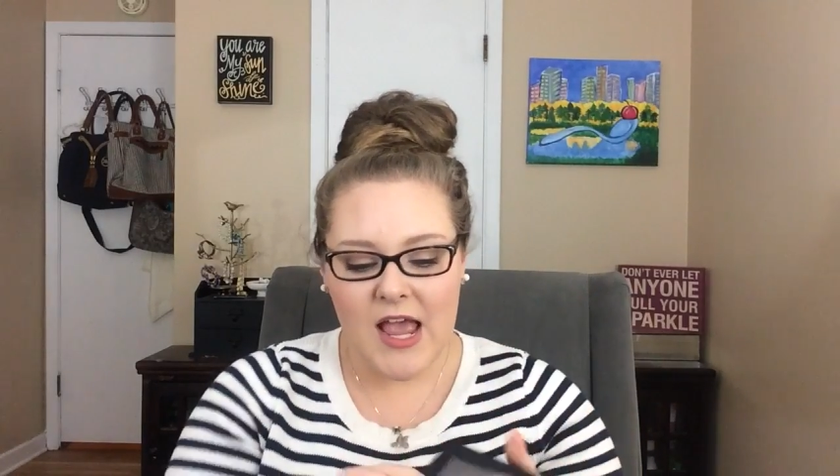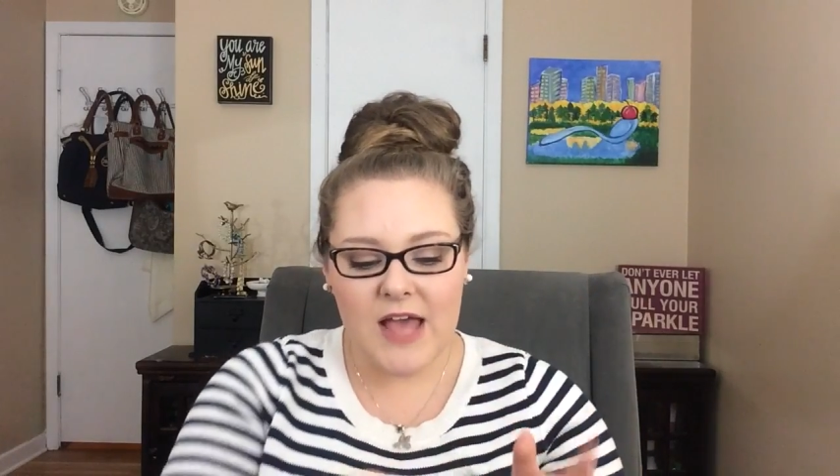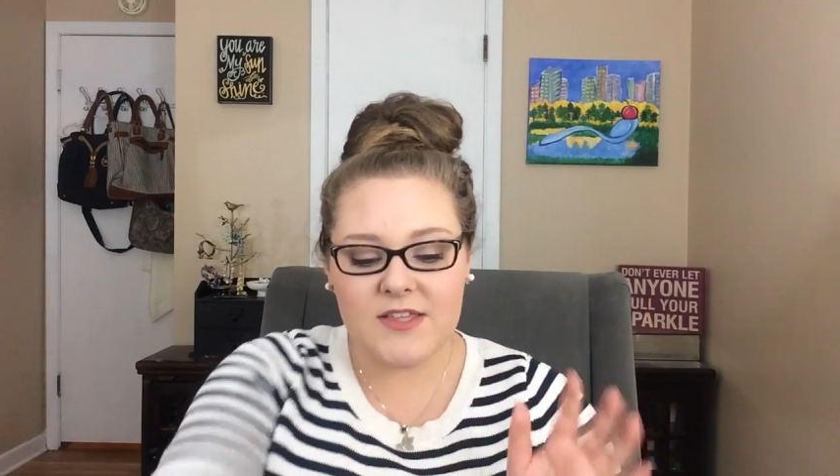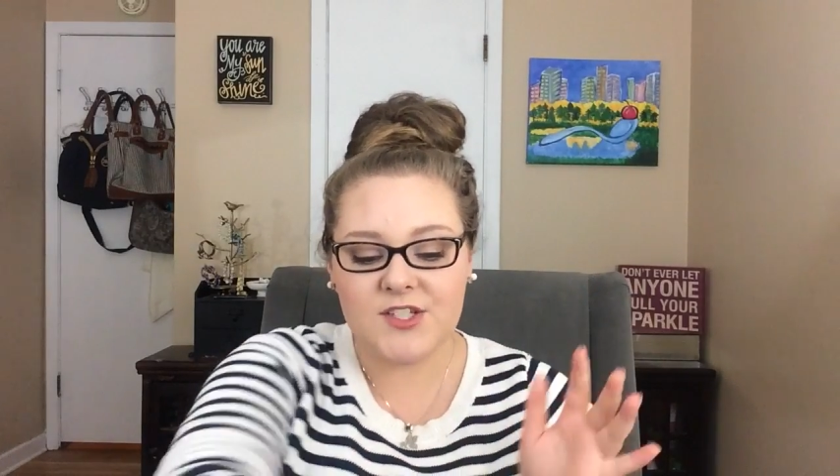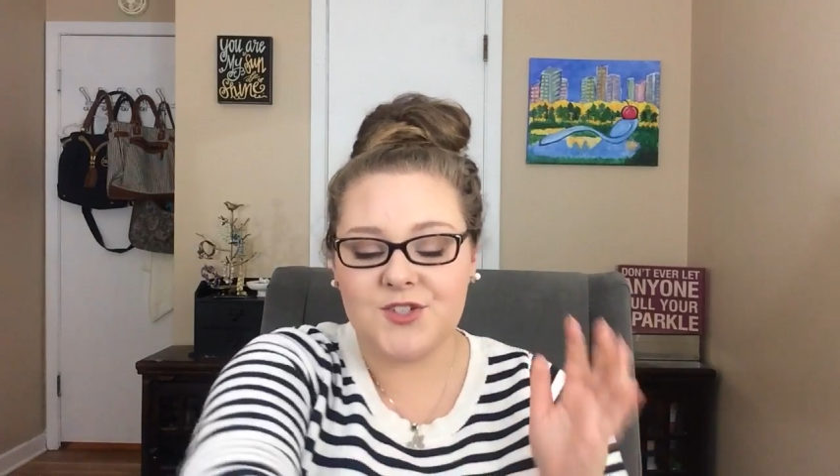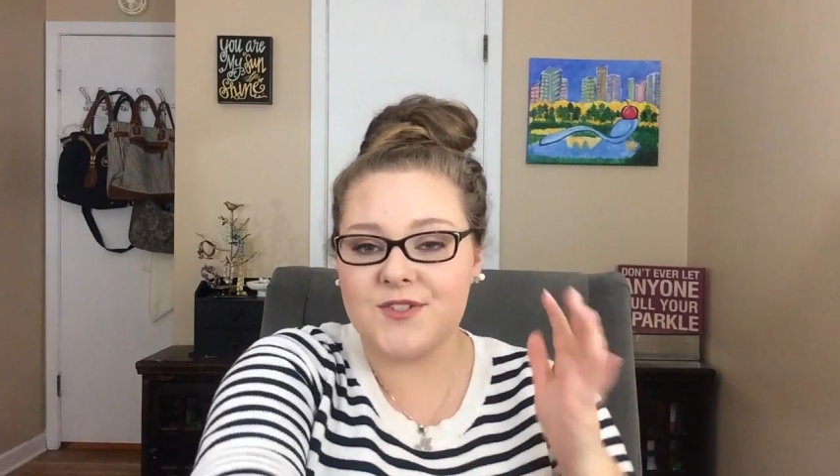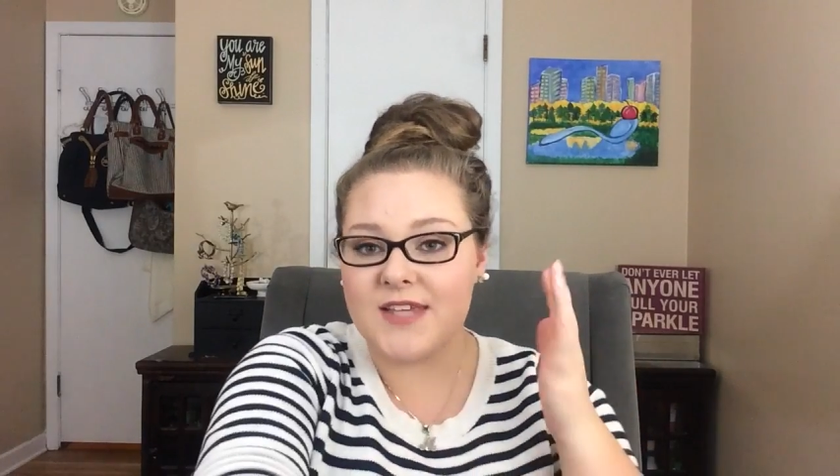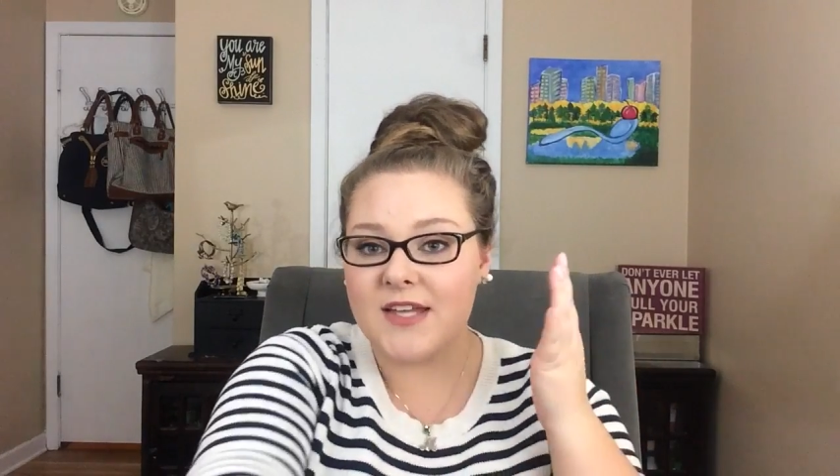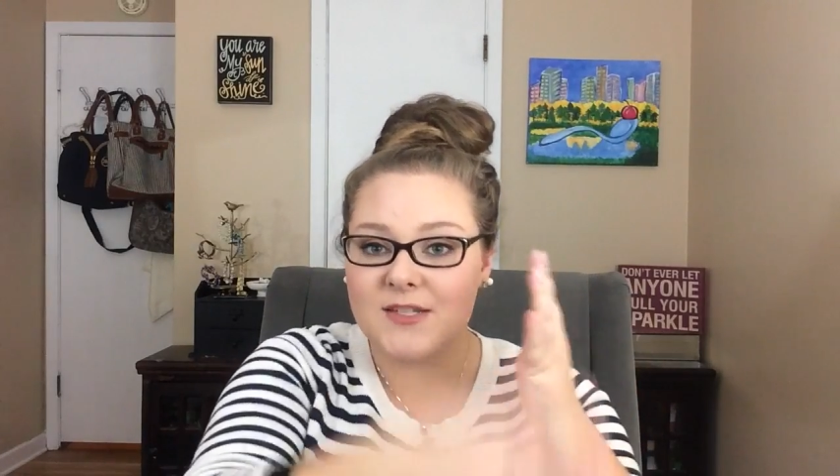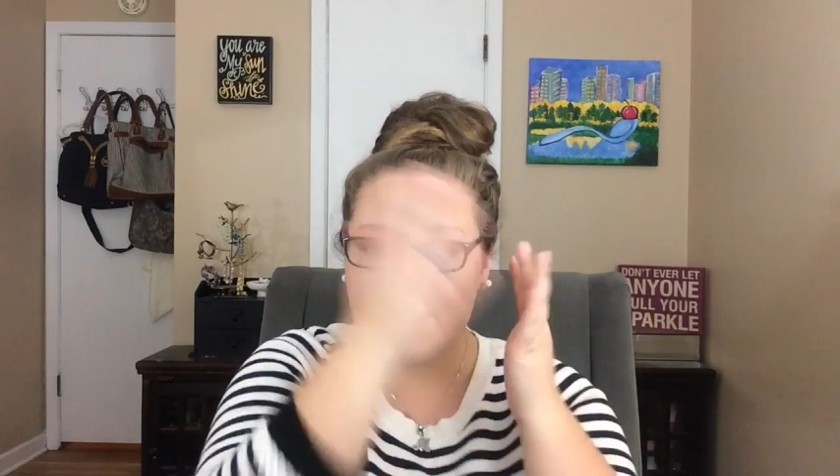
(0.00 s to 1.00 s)
And then to
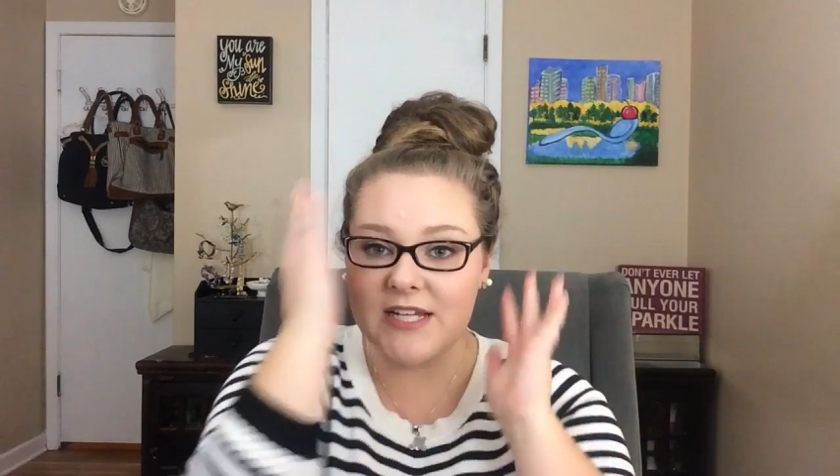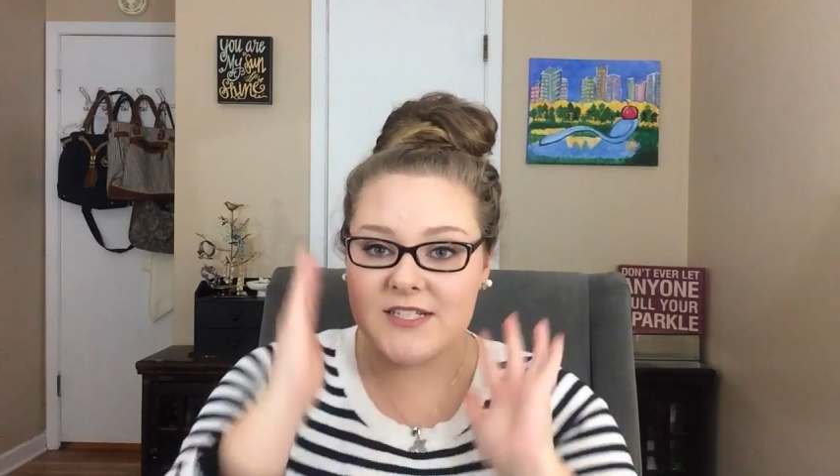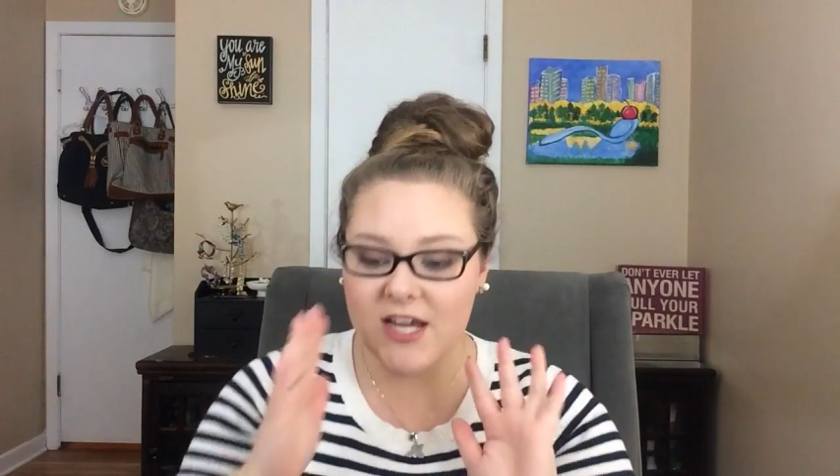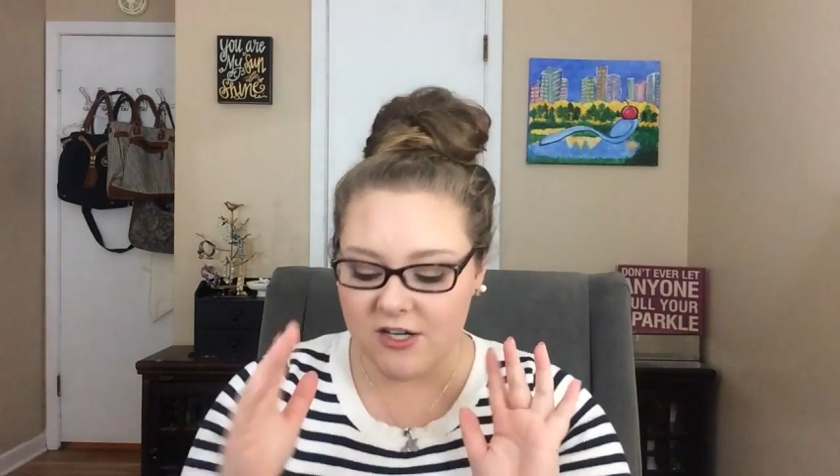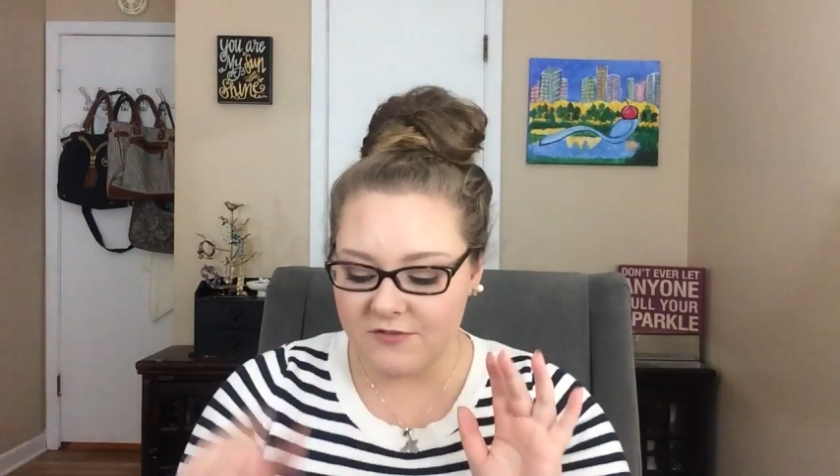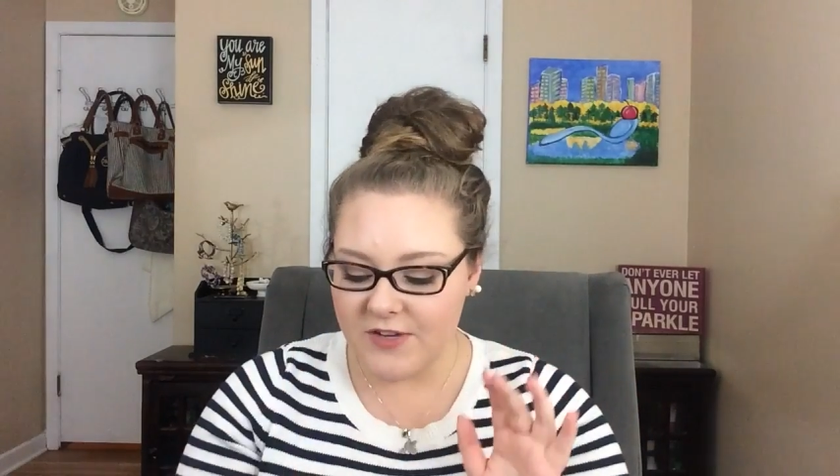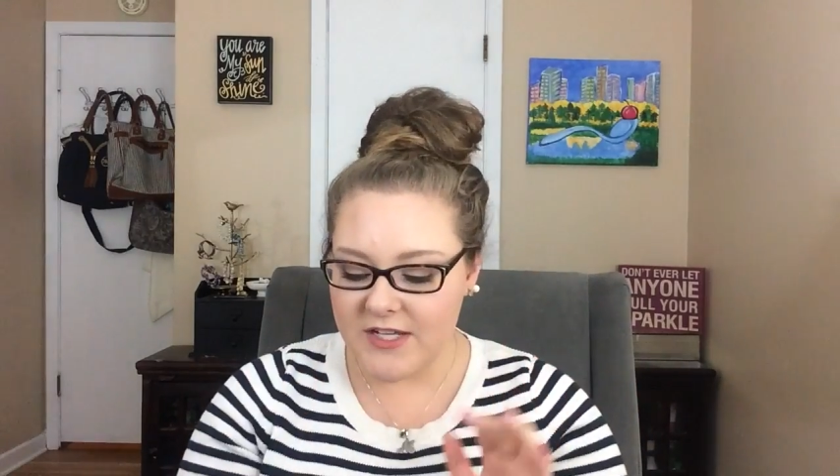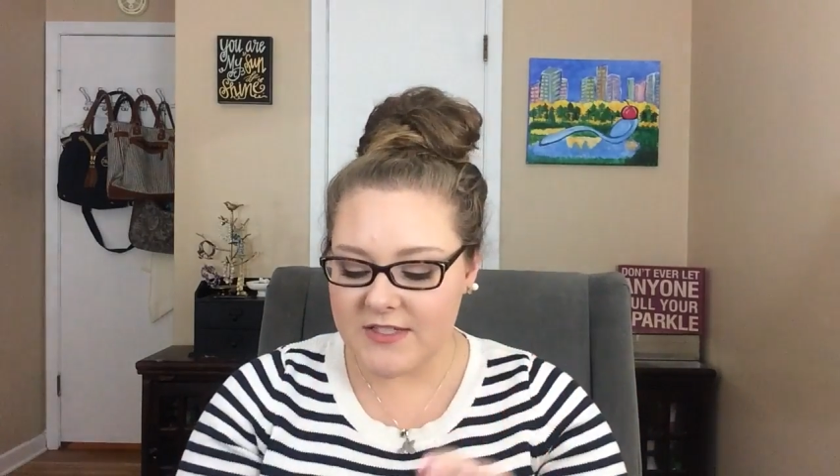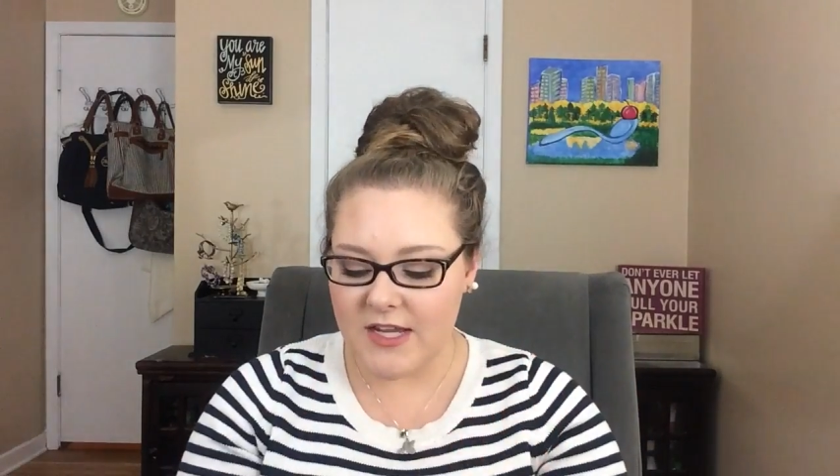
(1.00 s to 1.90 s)
set my entire face,